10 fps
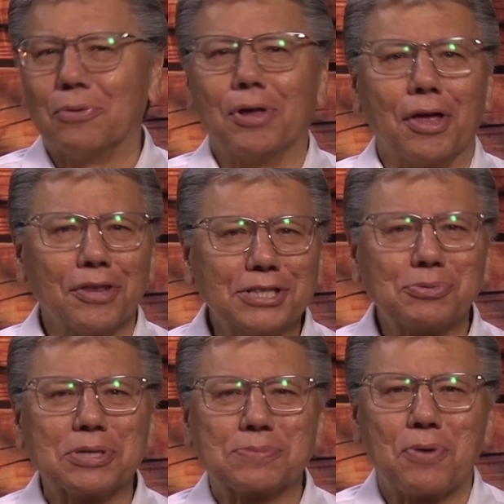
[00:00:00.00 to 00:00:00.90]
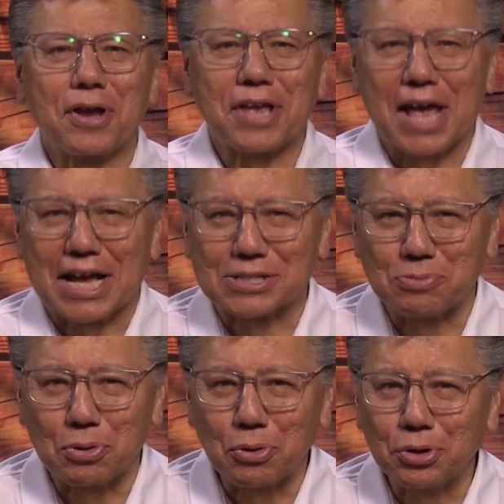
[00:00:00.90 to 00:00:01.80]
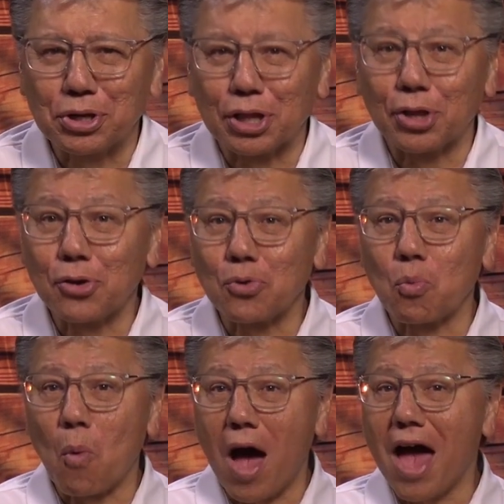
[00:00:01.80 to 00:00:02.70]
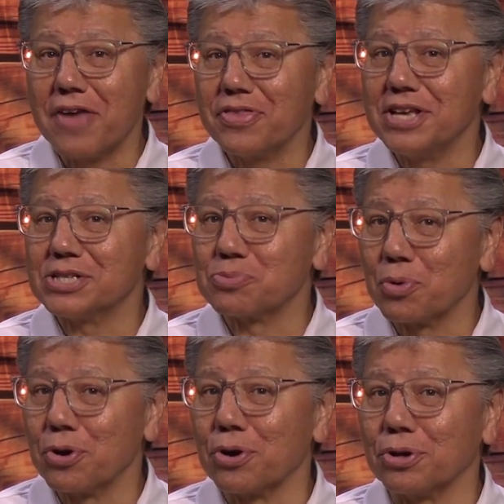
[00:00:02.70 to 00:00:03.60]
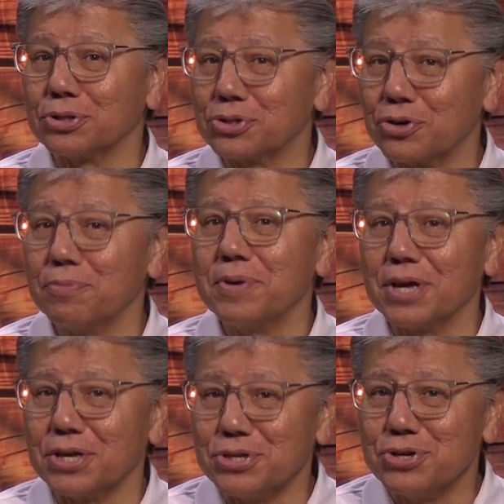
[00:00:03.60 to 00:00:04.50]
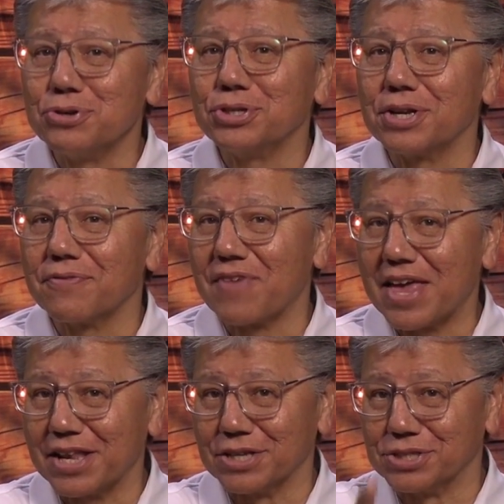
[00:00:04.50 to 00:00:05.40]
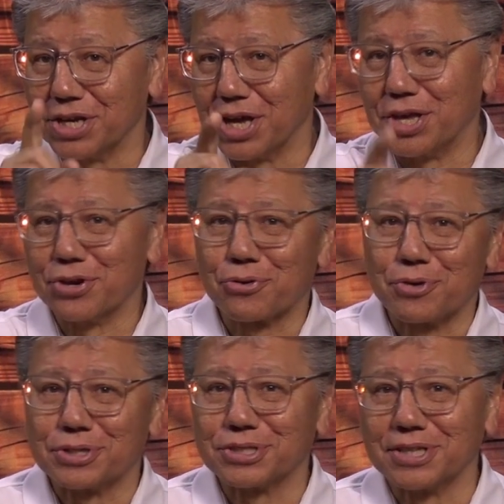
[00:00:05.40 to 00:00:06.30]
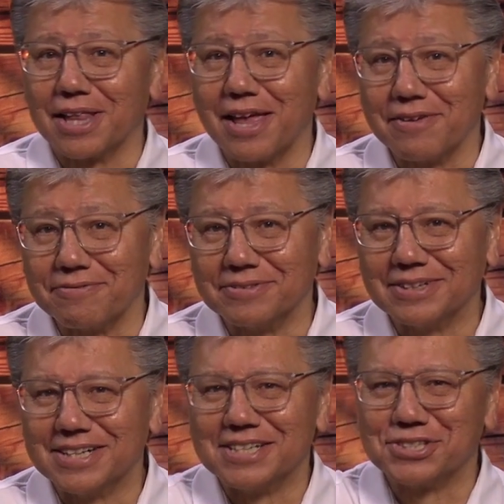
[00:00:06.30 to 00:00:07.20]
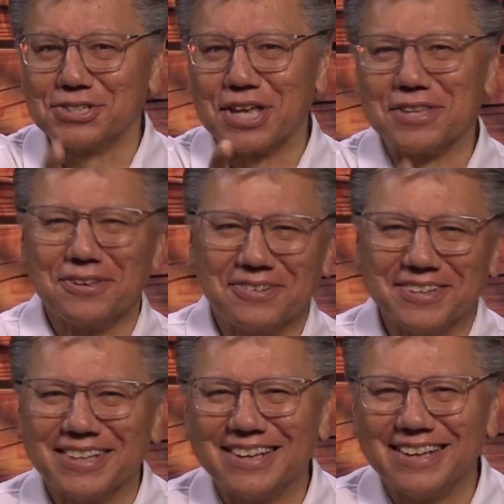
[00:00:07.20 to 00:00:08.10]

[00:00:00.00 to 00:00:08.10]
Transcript: Well, on this week's broadcast, we're going to learn why these words could be a huge advantage in your Christian life. Stay tuned.